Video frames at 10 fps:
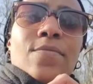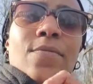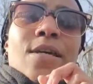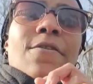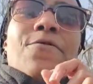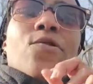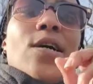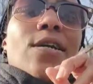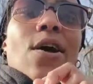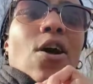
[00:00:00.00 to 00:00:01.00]
If you're
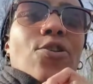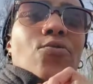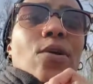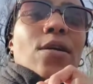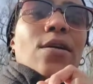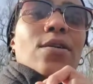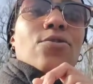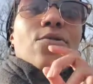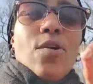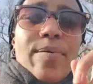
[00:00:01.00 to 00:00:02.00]
good at arguing,
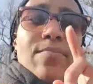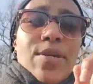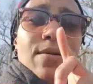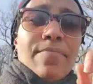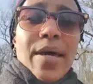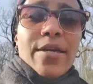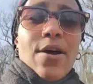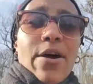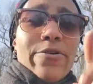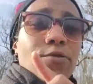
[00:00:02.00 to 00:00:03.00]
people getting paid
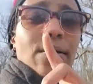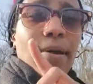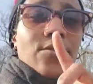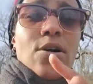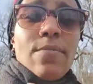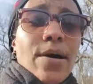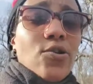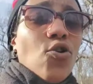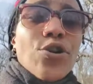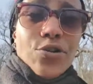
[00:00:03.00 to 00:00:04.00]
to argue, and I'm not talking about
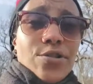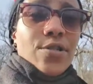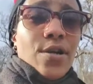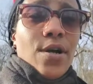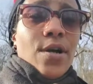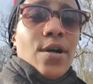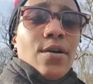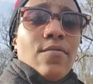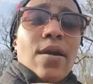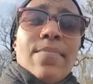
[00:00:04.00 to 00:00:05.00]
lawyers,
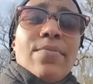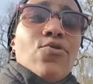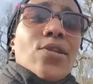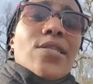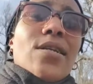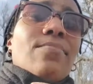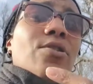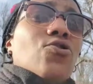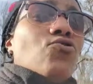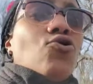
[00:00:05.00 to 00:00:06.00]
right? Maybe you can set up a
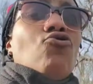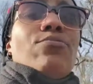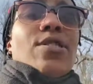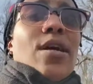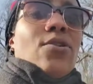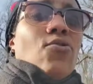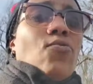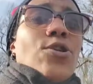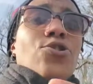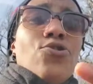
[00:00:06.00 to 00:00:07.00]
YouTube channel
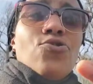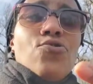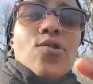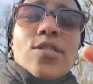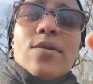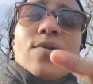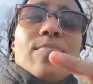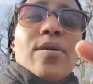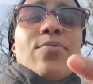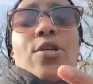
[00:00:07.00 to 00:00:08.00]
where you and some of the
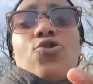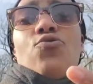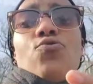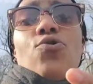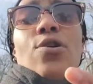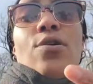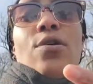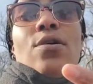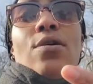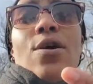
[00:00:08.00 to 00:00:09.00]
people that you
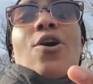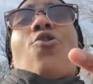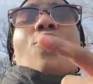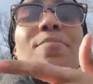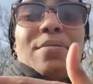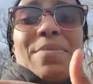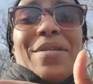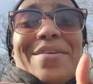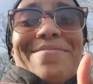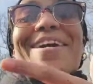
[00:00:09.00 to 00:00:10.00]
are going to be
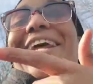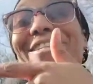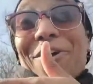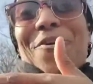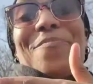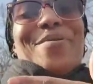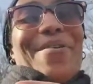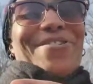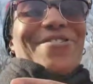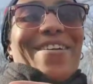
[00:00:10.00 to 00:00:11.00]
meeting, right? Not the old people
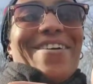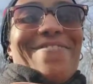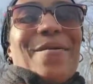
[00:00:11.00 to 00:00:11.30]
out your life, right?